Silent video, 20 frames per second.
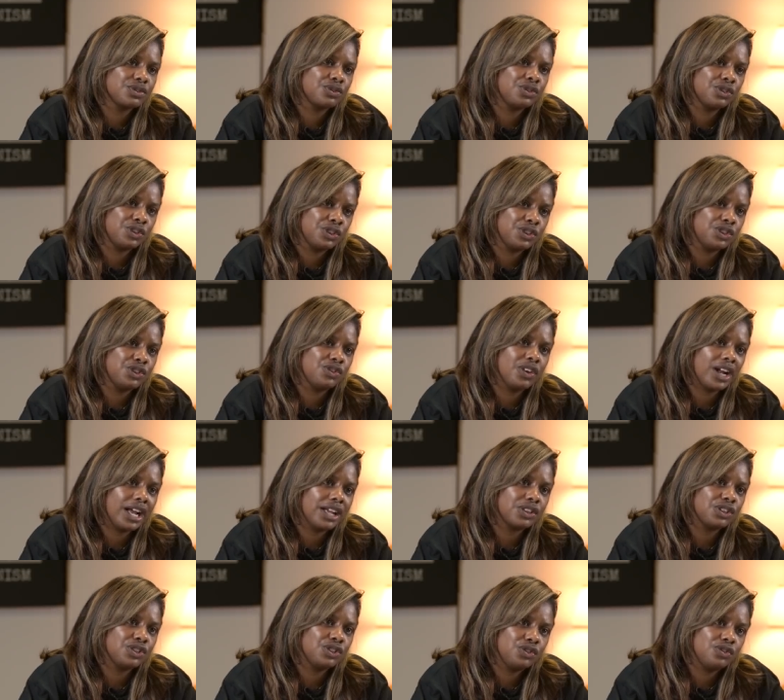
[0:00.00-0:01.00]
Rihanna. You, you
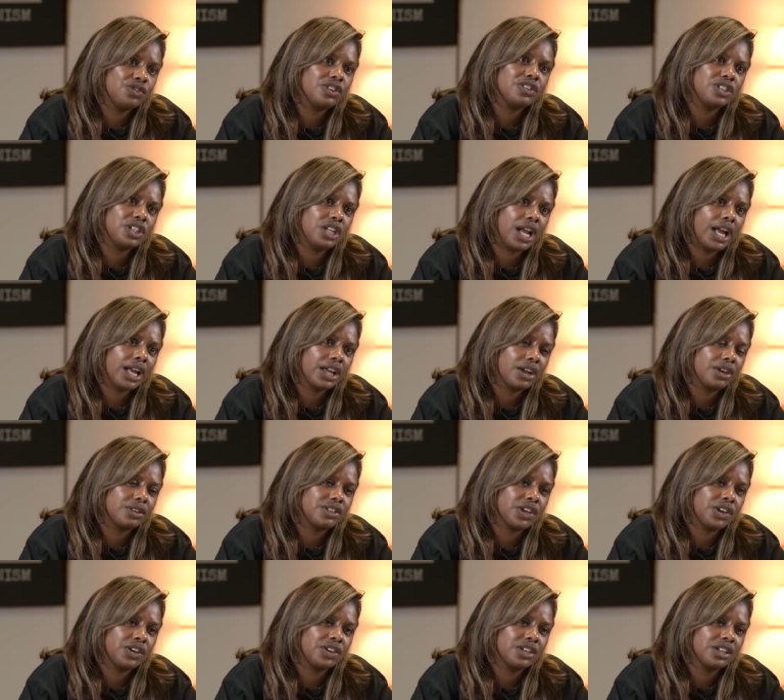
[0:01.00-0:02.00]
like you really like her
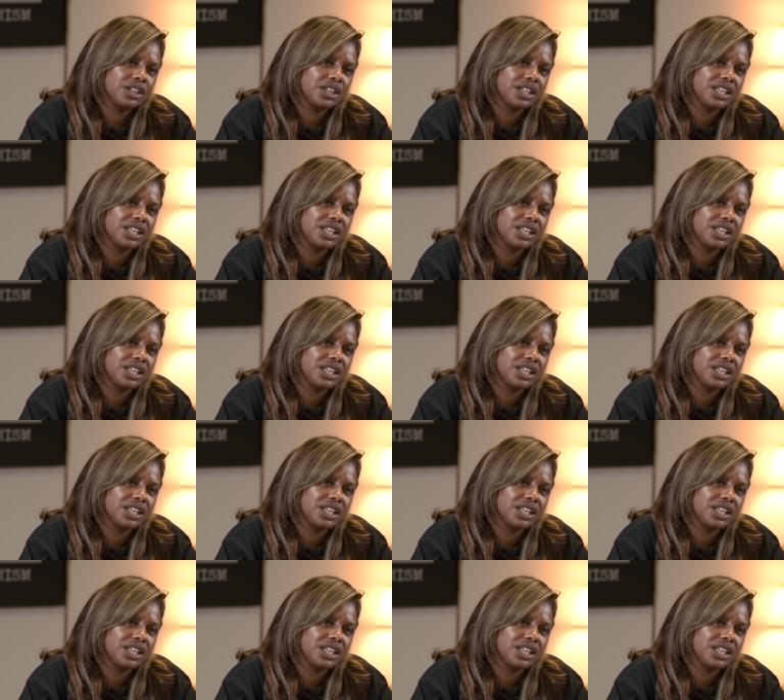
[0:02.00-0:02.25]
tone?